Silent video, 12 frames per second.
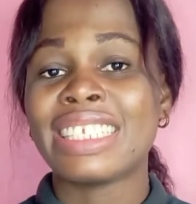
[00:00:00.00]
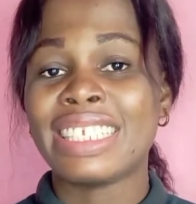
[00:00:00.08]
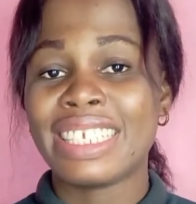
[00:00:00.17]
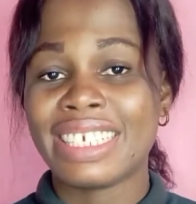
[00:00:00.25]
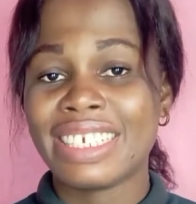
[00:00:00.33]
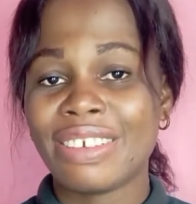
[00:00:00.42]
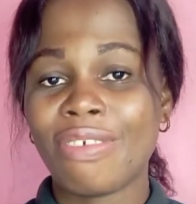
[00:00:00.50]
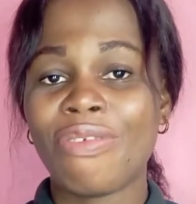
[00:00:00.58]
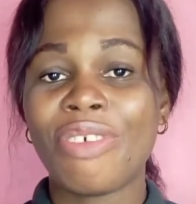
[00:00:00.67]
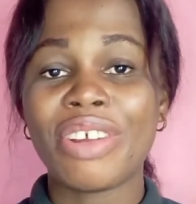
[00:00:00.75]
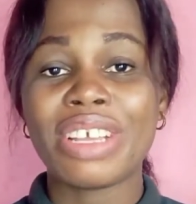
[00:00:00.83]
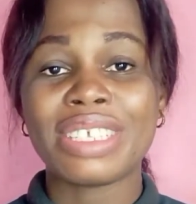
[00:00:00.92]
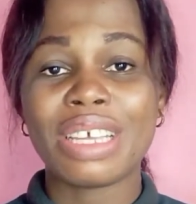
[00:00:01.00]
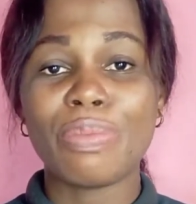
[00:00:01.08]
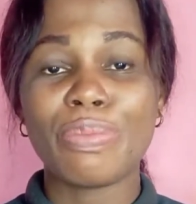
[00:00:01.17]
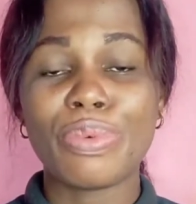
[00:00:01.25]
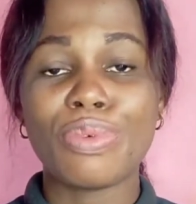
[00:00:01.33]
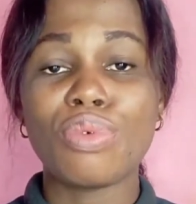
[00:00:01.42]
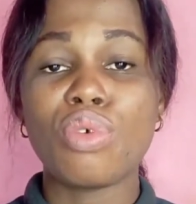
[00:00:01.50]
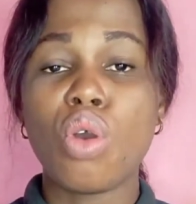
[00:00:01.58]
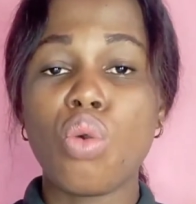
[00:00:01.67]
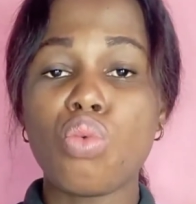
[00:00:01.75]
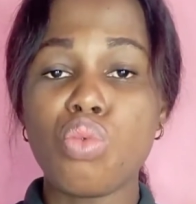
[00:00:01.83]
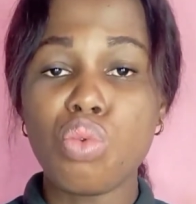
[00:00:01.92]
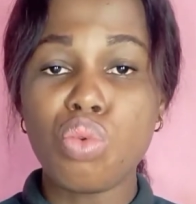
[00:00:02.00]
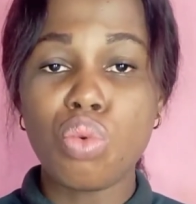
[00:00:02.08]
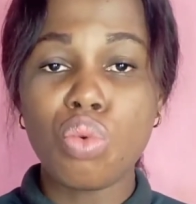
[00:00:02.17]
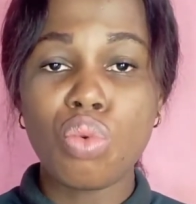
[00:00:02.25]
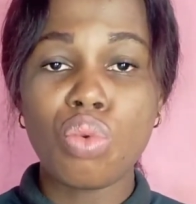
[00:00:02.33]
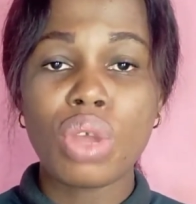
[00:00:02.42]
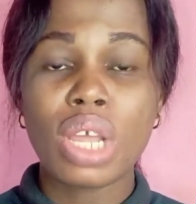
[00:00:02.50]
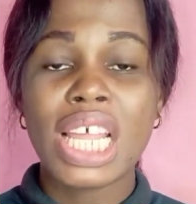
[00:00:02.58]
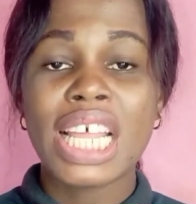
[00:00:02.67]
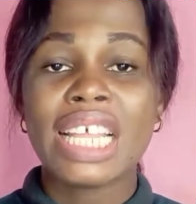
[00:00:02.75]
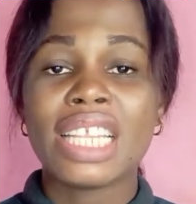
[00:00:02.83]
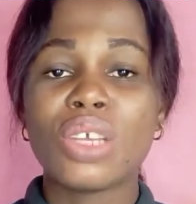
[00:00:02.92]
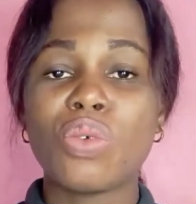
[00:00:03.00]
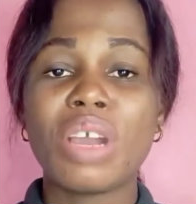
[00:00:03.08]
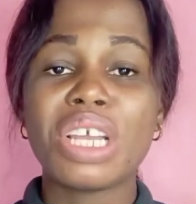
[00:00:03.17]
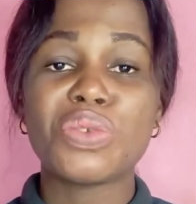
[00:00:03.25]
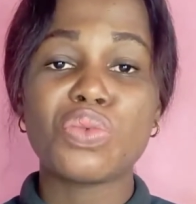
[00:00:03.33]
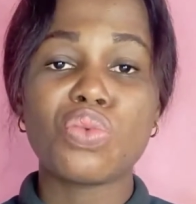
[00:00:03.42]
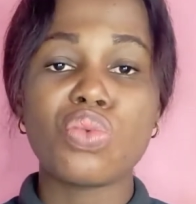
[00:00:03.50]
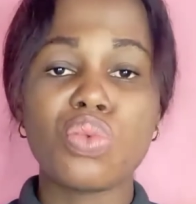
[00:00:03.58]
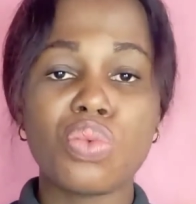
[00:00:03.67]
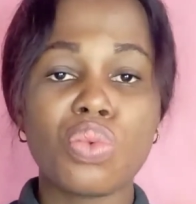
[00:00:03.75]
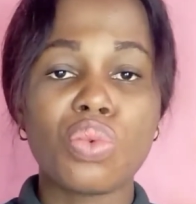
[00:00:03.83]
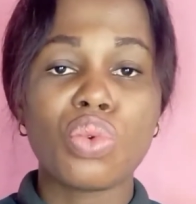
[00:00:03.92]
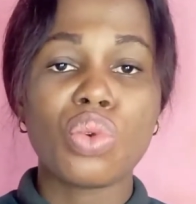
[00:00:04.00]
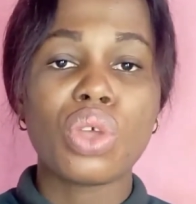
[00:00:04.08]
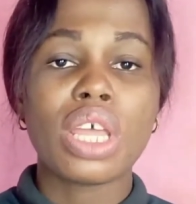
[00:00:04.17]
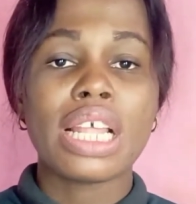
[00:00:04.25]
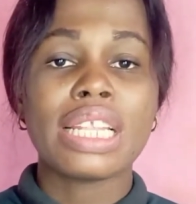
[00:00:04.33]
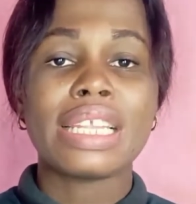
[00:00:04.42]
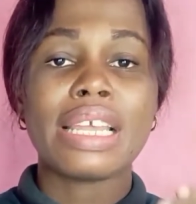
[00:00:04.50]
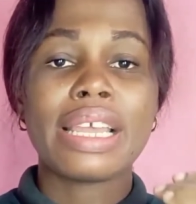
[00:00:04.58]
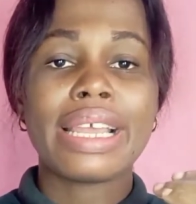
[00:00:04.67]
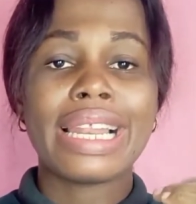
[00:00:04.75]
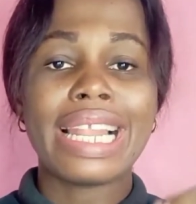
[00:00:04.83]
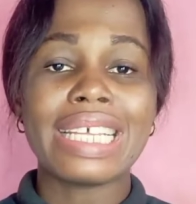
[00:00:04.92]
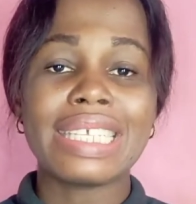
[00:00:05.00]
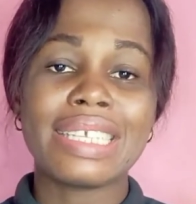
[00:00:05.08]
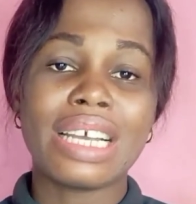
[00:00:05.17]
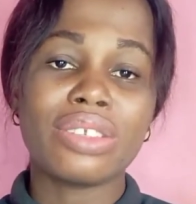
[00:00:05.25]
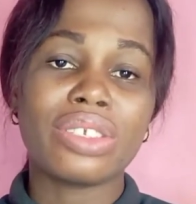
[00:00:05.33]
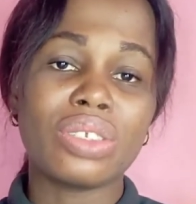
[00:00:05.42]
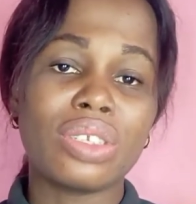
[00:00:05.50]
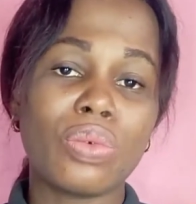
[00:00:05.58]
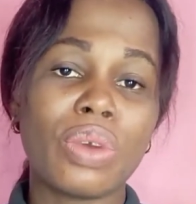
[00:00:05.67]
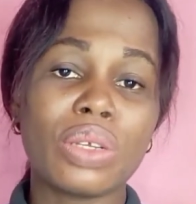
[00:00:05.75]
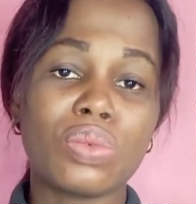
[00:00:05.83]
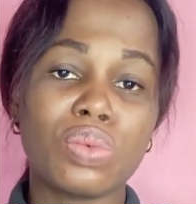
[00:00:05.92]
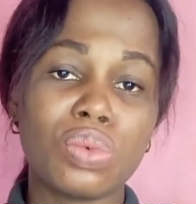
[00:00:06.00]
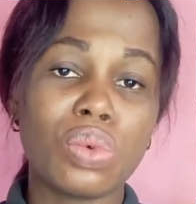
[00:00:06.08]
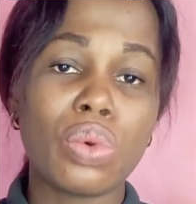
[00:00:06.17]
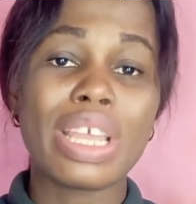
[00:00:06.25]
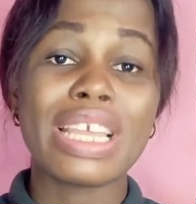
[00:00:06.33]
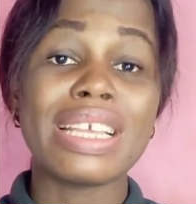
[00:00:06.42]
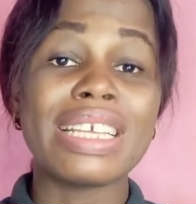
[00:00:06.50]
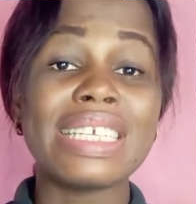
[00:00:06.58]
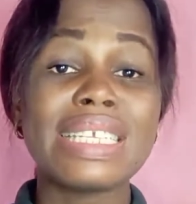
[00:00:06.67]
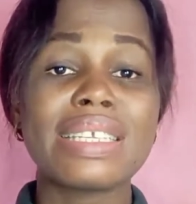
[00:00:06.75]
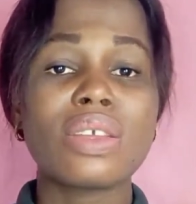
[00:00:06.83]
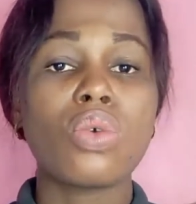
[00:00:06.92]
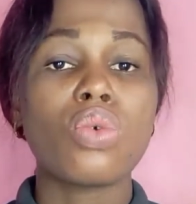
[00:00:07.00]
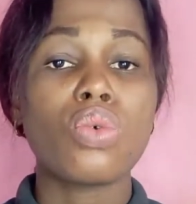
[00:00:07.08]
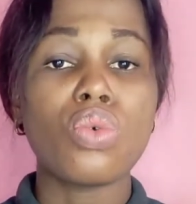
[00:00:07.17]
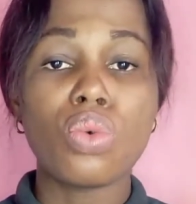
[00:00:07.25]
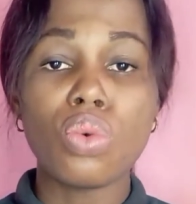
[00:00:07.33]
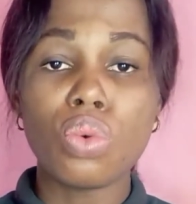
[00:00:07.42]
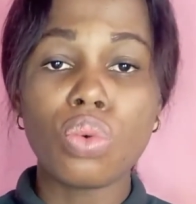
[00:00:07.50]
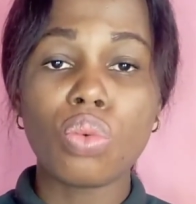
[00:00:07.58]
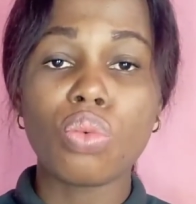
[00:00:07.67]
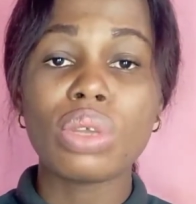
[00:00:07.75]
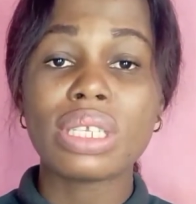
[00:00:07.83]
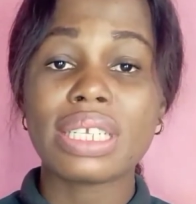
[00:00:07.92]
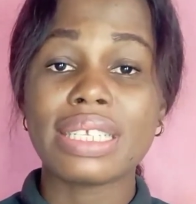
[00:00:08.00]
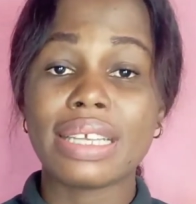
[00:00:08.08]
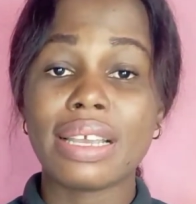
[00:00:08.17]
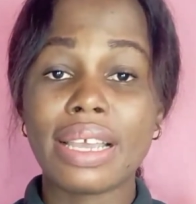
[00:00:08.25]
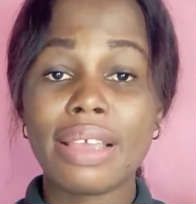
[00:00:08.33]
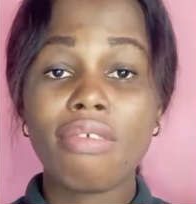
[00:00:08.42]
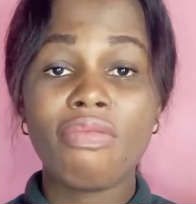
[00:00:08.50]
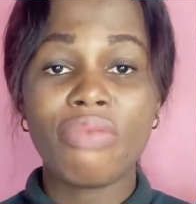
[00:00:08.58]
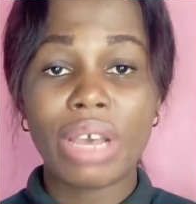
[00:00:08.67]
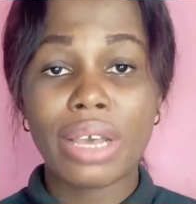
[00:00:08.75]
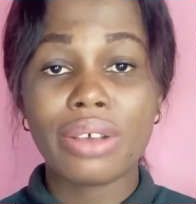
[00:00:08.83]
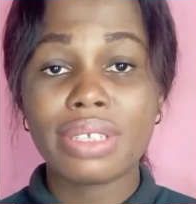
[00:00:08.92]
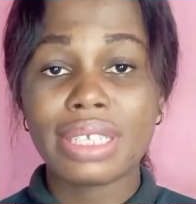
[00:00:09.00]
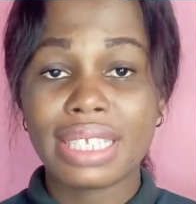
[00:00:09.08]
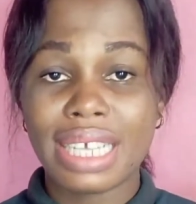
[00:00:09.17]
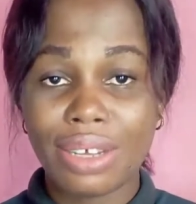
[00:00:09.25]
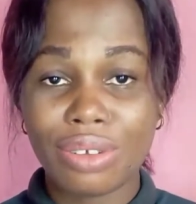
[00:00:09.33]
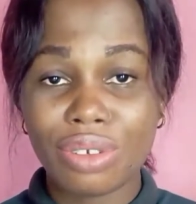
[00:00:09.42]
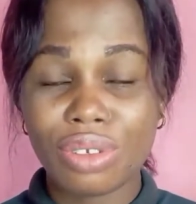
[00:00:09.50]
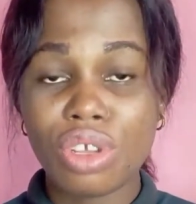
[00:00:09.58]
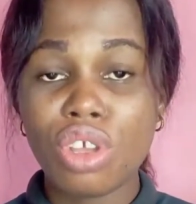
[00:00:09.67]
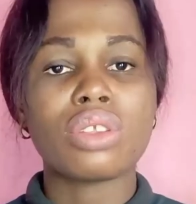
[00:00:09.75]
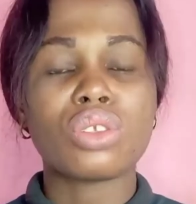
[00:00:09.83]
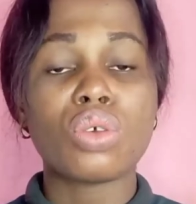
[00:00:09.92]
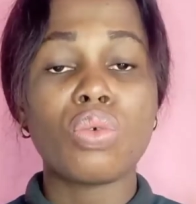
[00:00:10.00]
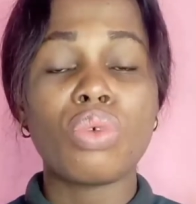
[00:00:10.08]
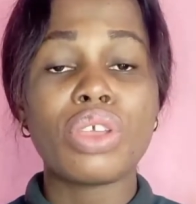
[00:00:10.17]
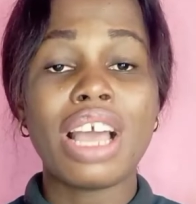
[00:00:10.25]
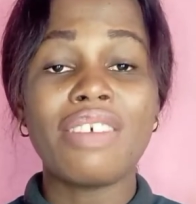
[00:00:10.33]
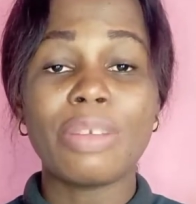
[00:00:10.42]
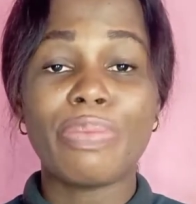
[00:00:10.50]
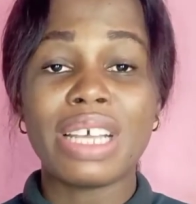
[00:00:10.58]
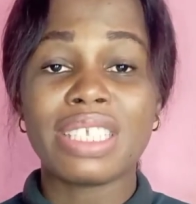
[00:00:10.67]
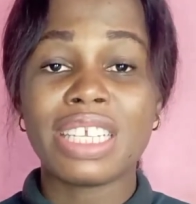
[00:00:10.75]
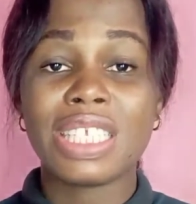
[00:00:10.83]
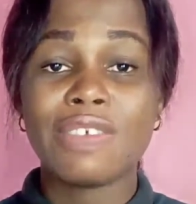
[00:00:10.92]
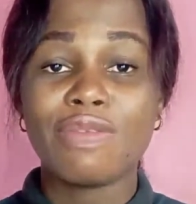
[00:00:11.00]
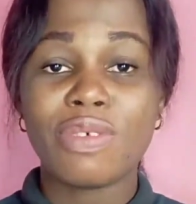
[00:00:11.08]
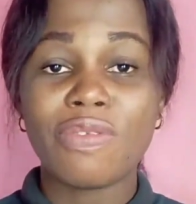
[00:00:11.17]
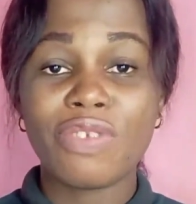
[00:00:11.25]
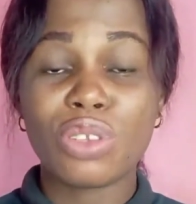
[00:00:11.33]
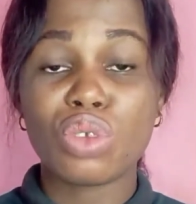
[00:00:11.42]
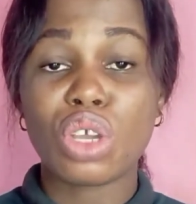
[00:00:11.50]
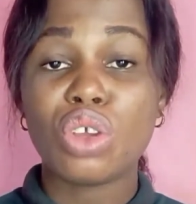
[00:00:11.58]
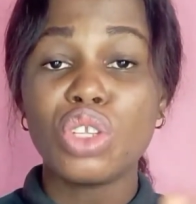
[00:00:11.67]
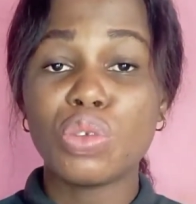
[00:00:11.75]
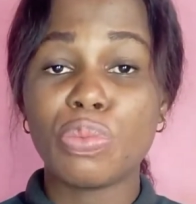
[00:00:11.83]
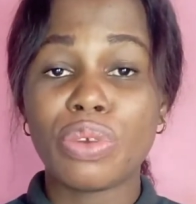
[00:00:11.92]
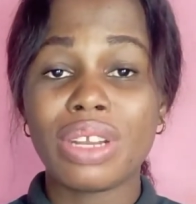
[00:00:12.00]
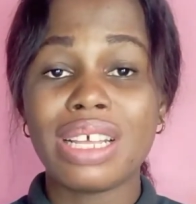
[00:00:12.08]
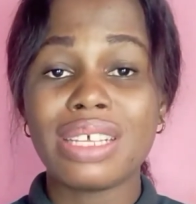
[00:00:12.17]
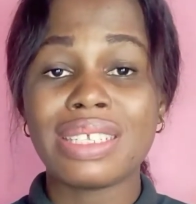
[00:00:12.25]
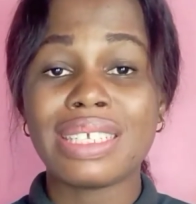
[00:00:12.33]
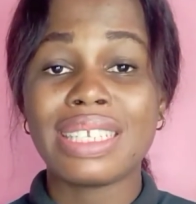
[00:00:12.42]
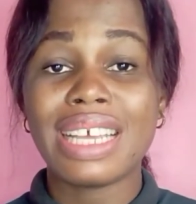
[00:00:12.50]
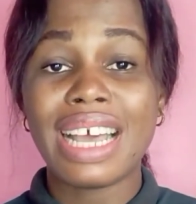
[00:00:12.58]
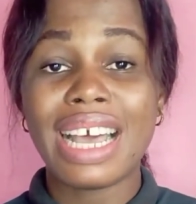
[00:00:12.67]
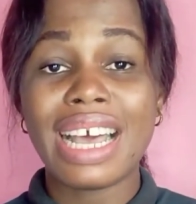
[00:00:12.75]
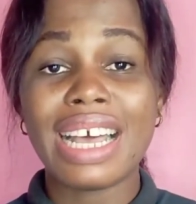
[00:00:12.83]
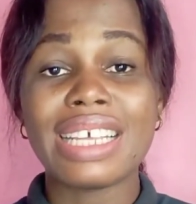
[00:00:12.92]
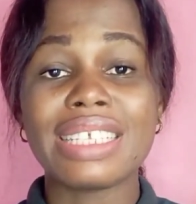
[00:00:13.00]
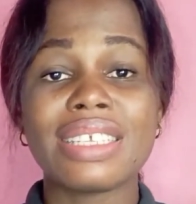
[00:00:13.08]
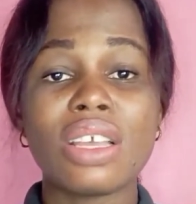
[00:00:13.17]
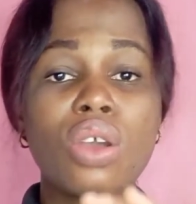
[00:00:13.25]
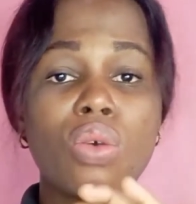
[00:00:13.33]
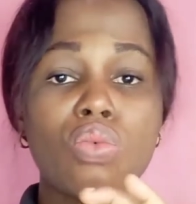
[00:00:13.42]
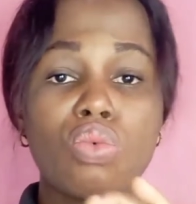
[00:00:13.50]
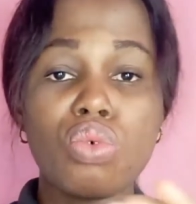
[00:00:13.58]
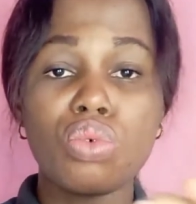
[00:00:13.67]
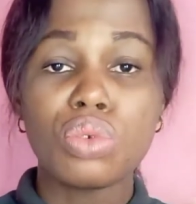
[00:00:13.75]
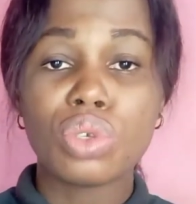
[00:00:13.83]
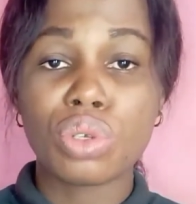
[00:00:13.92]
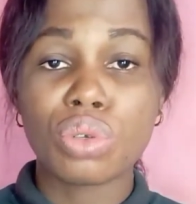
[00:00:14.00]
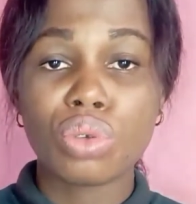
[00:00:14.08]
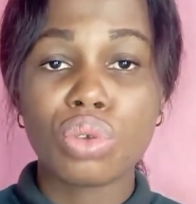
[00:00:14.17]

d. For example, woo. The word woo, the last sound in the word woo is oo, which is a vowel sound. So when you have the past tense form of it, we are going to pronounce it as wood,